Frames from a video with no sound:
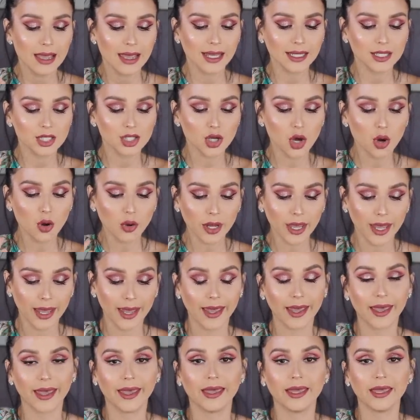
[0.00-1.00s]
it's
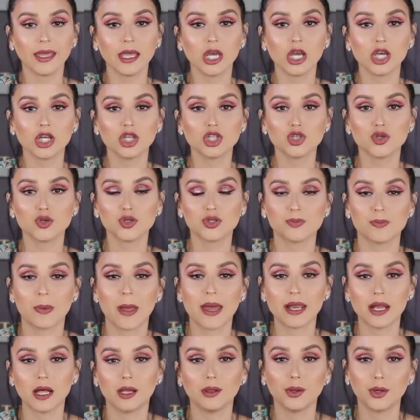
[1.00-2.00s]
okay to
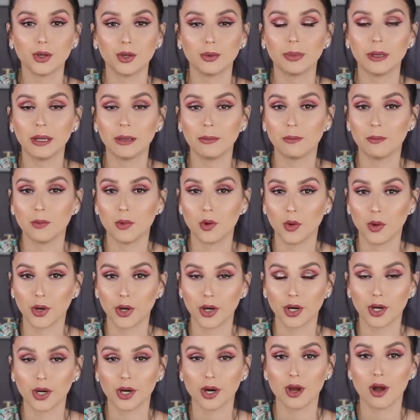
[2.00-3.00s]
spend a little bit
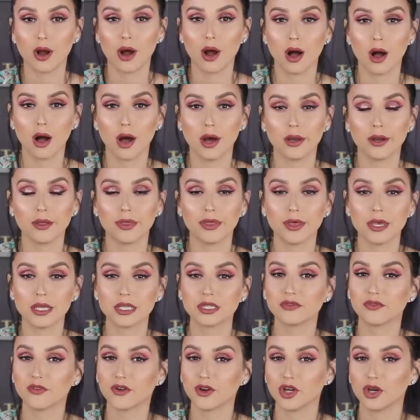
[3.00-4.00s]
more on
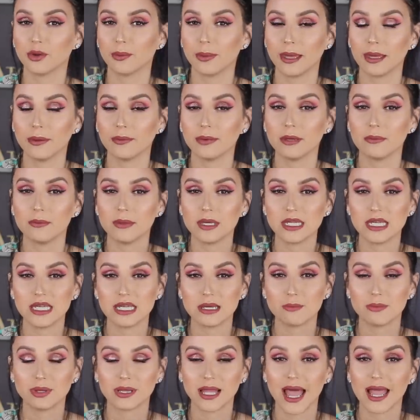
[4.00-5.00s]
things for your baby
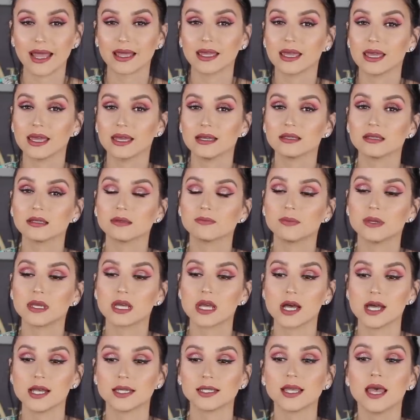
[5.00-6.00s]
meaning blankets
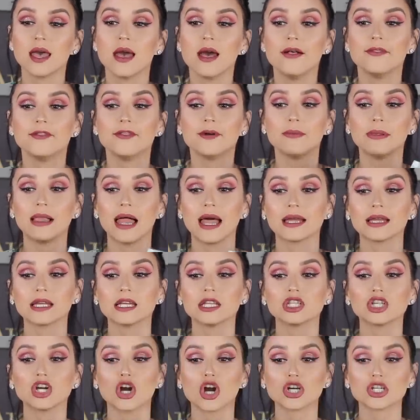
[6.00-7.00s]
because the
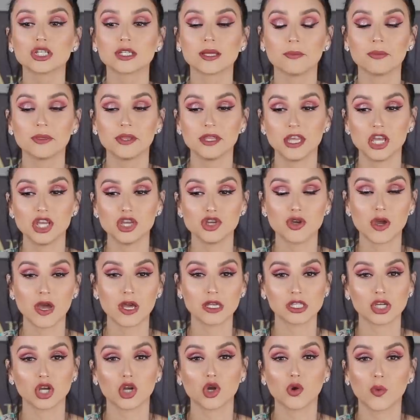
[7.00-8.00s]
blankets are something that you
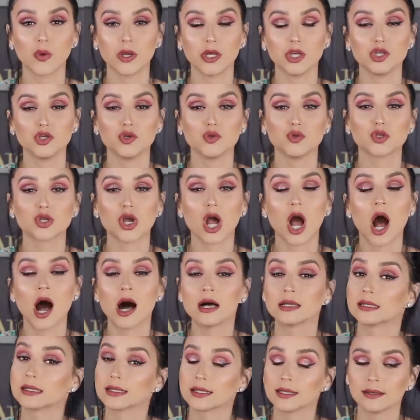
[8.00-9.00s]
guys are going to use
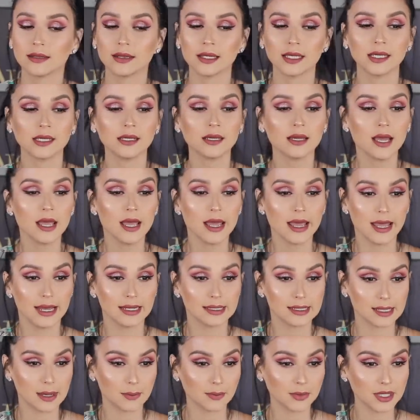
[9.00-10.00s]
constantly
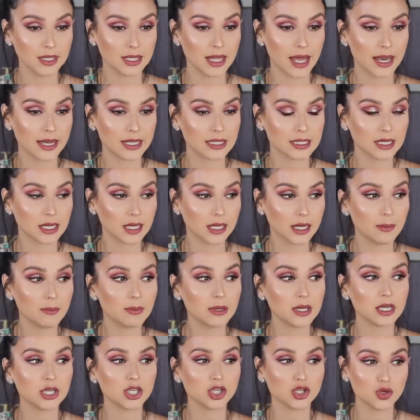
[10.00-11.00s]
it's something that is going
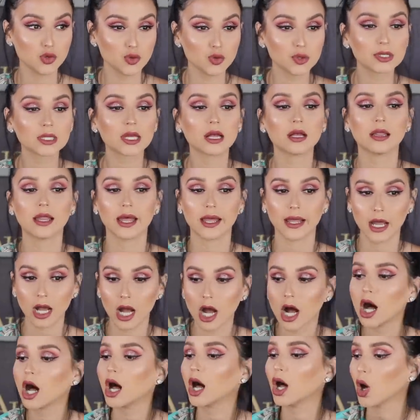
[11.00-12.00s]
to be used
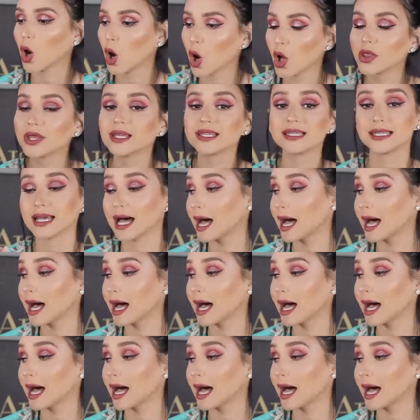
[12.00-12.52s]
like all the